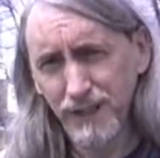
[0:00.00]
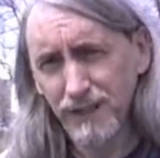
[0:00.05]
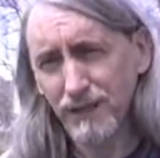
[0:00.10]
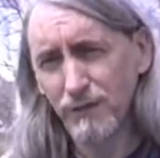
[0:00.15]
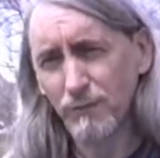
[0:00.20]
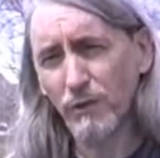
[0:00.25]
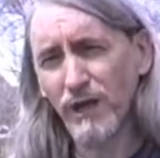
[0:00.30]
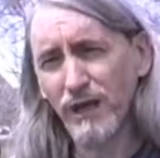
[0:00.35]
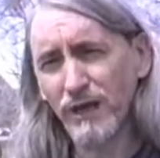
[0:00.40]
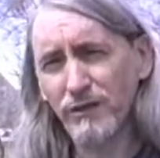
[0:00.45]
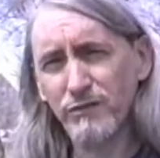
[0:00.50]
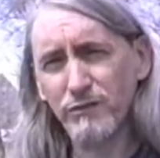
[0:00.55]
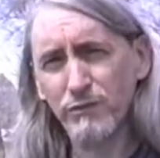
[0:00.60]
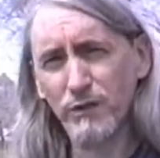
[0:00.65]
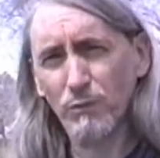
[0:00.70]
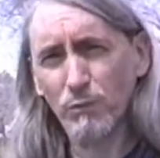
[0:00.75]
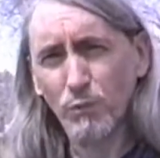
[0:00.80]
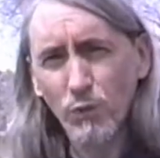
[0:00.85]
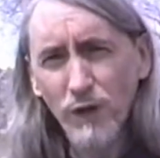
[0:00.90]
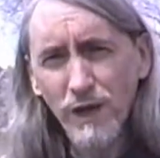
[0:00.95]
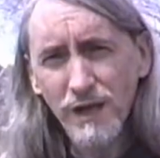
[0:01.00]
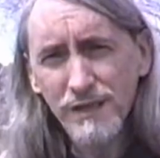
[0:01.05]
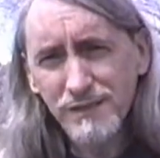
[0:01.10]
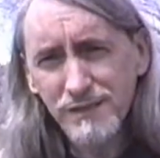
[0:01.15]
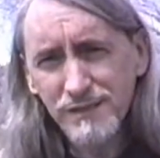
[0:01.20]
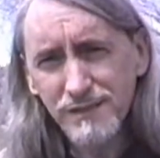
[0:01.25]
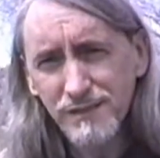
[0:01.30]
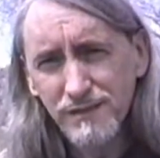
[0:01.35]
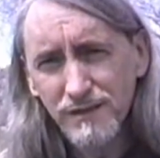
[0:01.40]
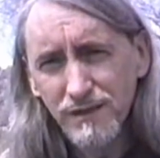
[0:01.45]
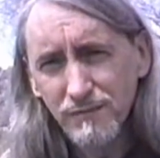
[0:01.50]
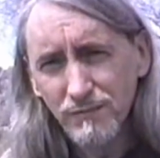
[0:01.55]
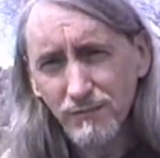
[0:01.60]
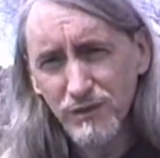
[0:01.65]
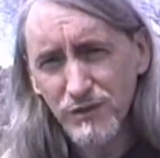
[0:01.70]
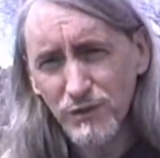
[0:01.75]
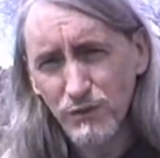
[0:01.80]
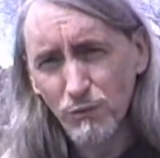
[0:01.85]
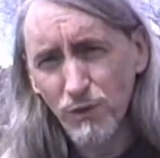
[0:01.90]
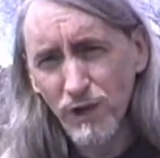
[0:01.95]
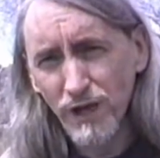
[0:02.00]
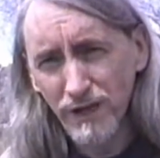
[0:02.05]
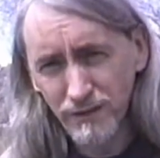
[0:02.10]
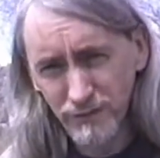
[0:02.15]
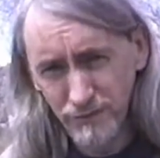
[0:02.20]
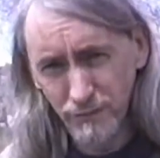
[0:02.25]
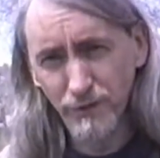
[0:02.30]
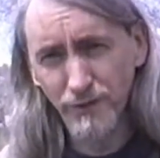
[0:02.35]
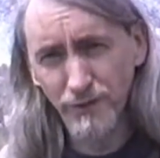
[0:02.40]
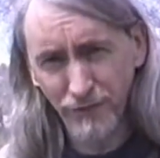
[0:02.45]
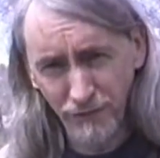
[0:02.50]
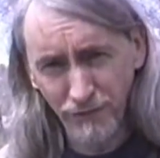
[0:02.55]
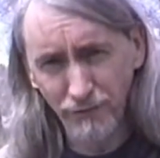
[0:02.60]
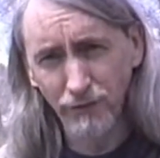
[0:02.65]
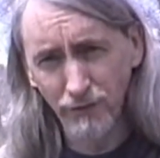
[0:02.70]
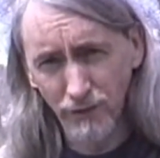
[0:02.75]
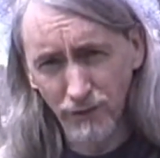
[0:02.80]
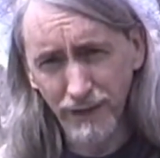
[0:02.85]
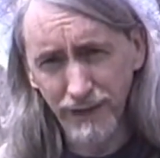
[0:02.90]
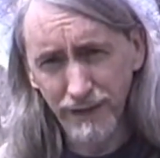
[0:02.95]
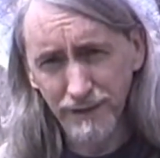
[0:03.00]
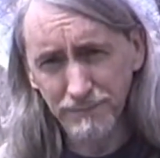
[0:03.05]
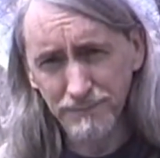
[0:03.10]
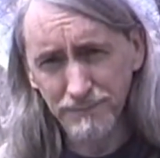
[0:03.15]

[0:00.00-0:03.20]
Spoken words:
You want to do it once, but you want to do it thoroughly.